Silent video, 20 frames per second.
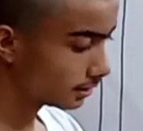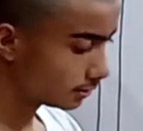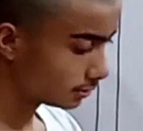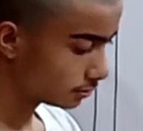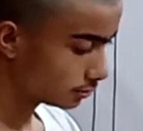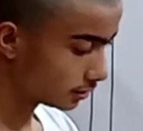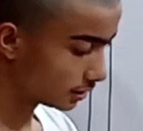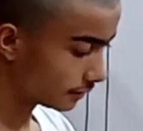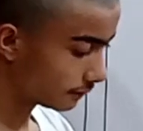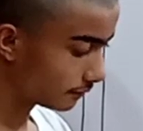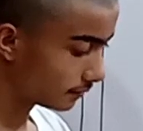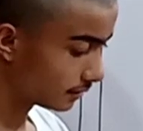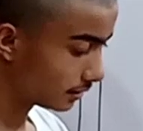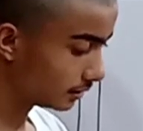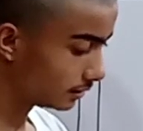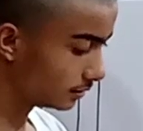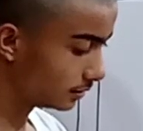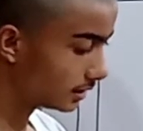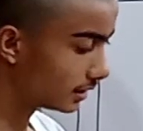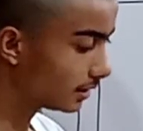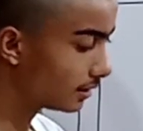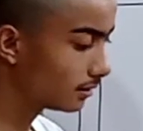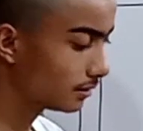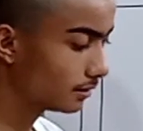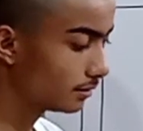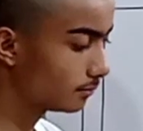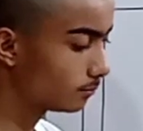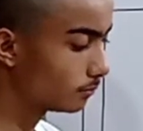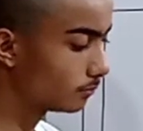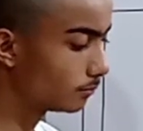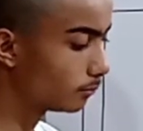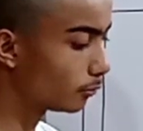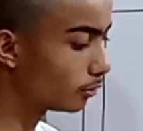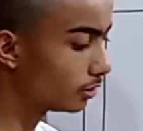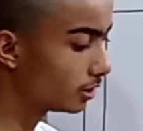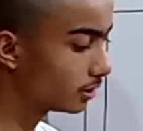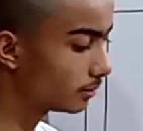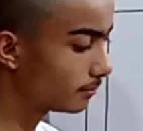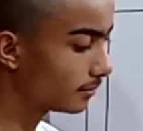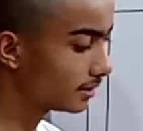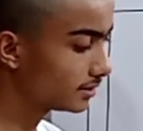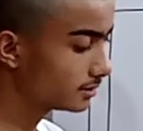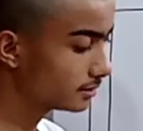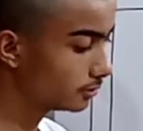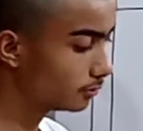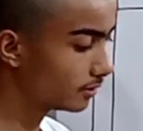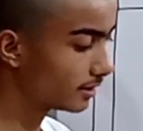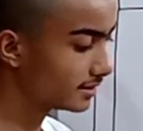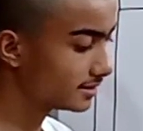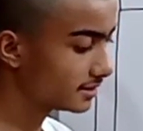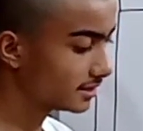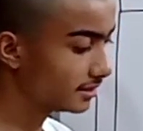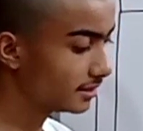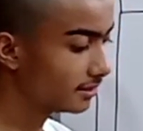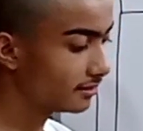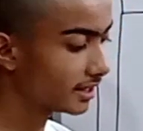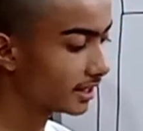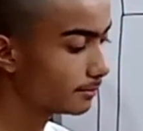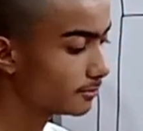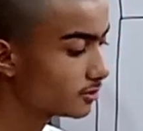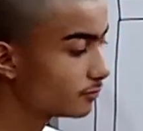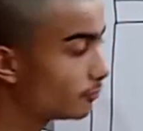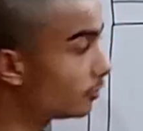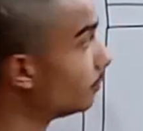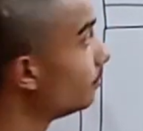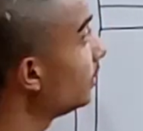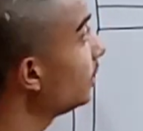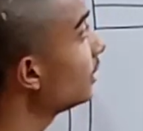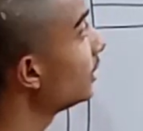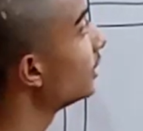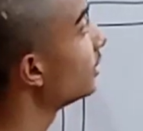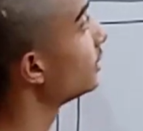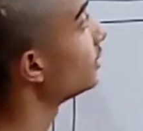So the molecular mass, you can say the grams would be